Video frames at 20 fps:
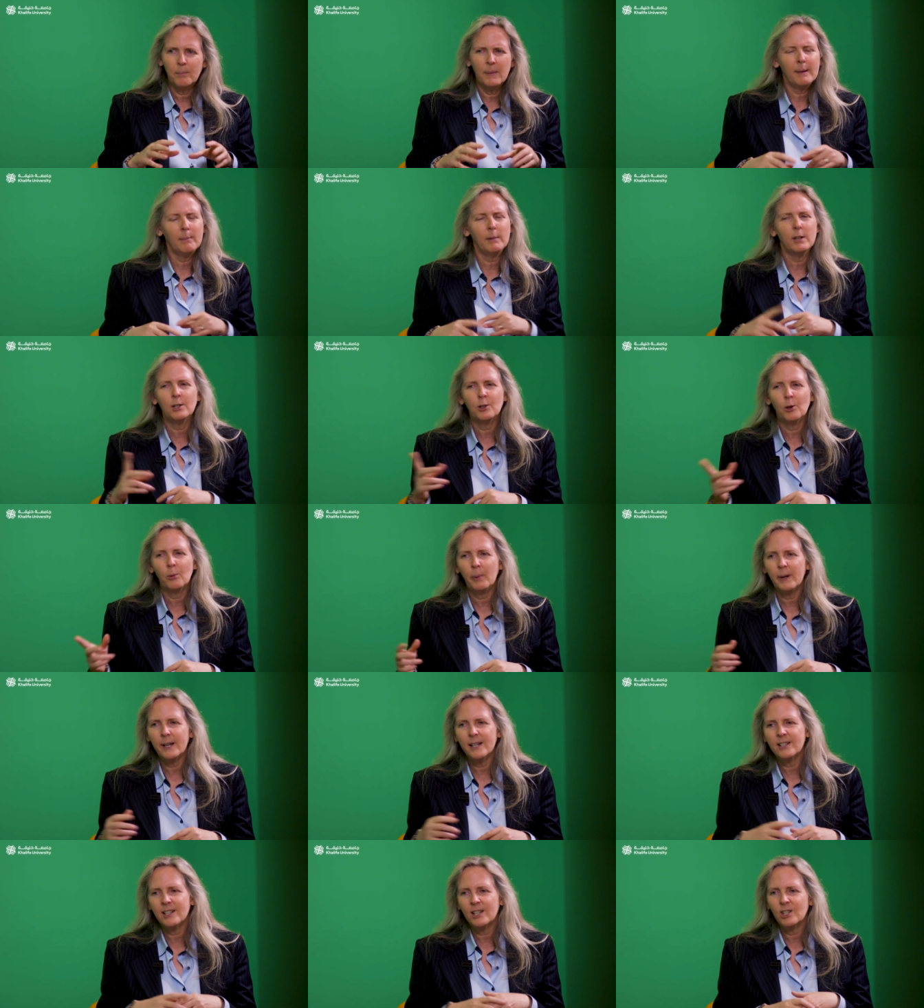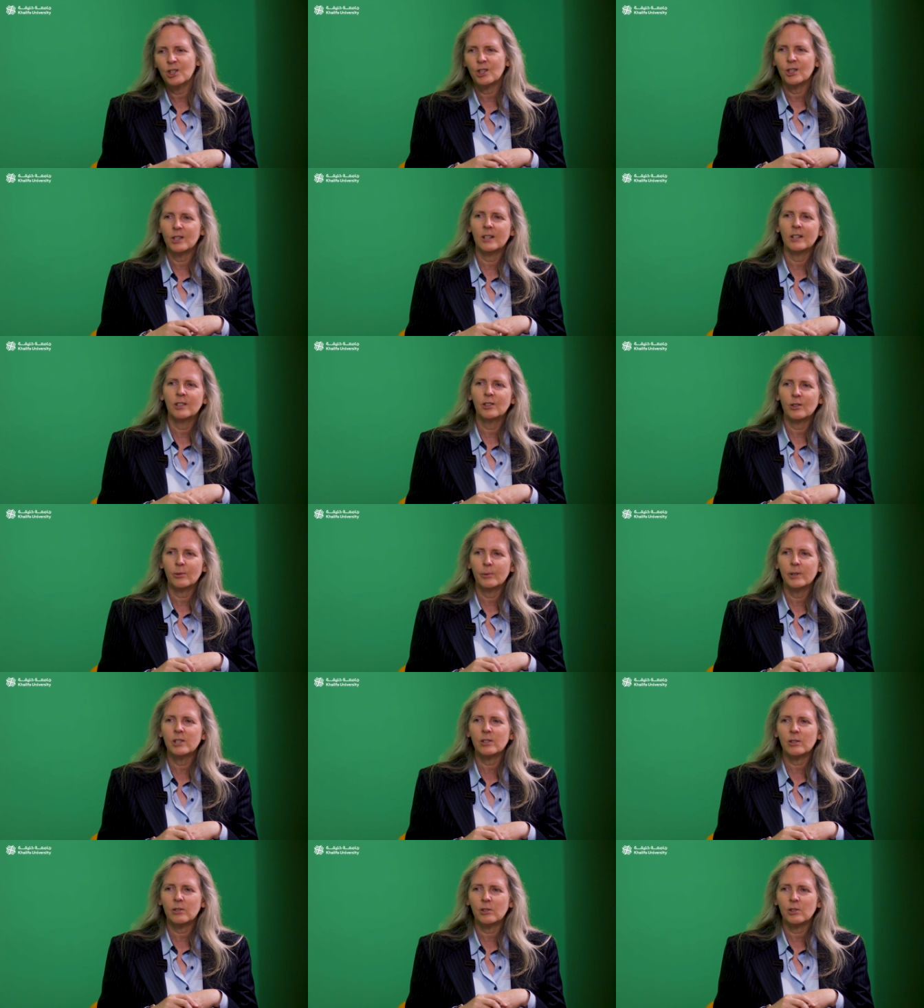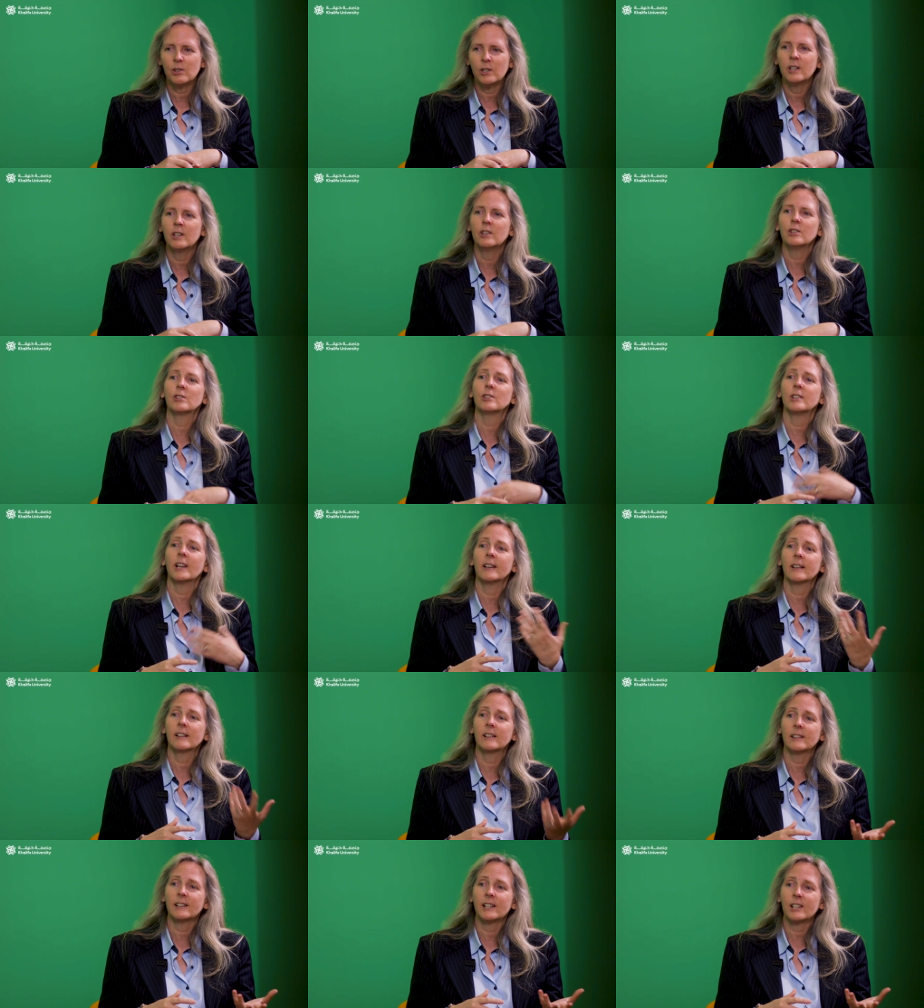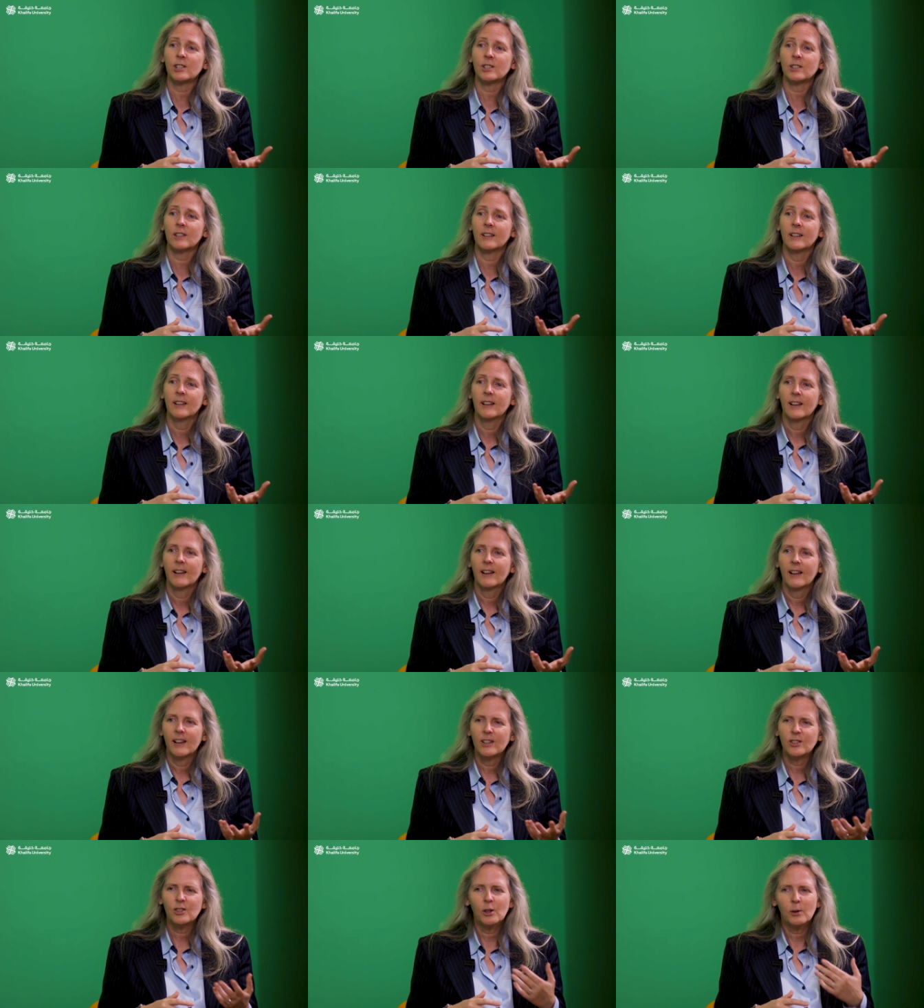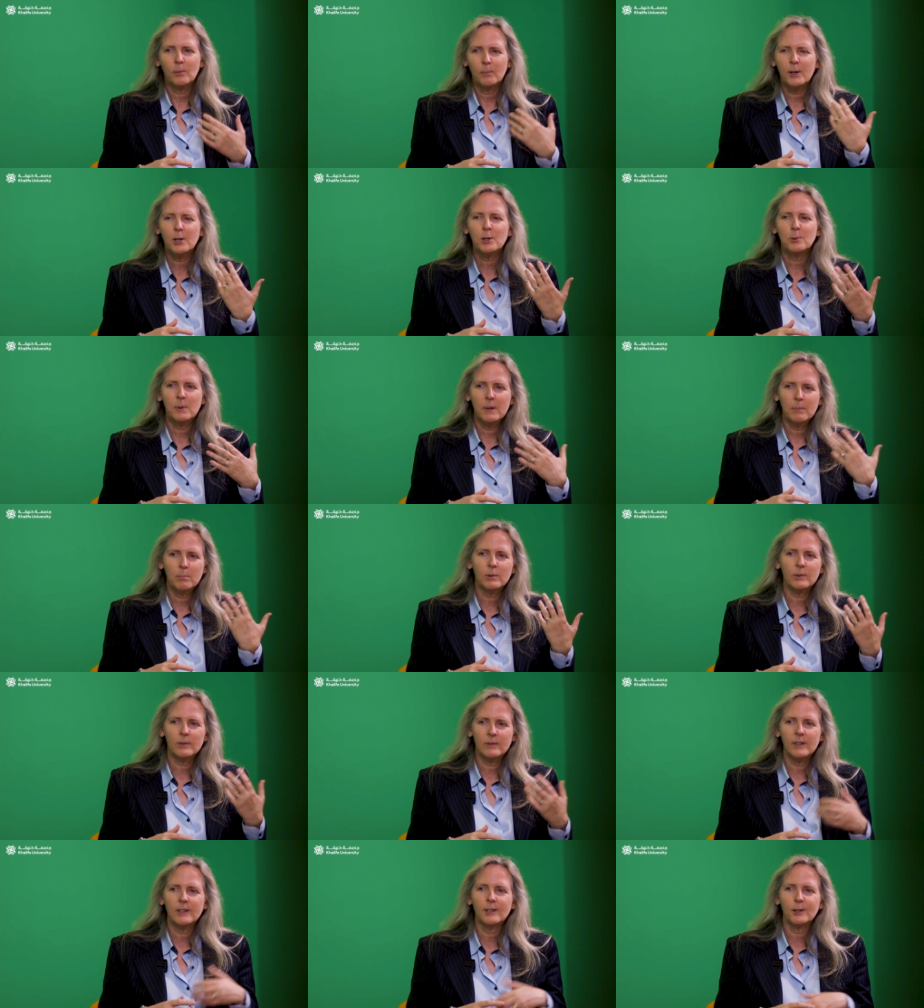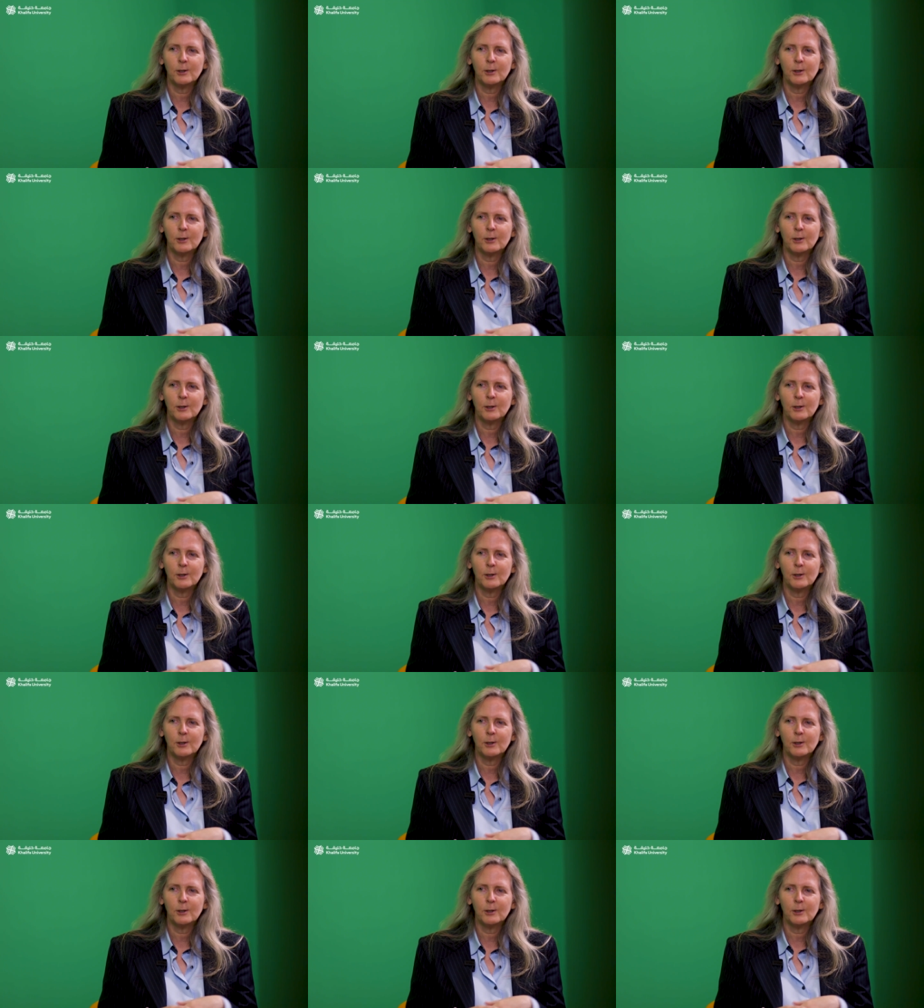maybe you don't pay attention in your research and in your data collection. So it makes people a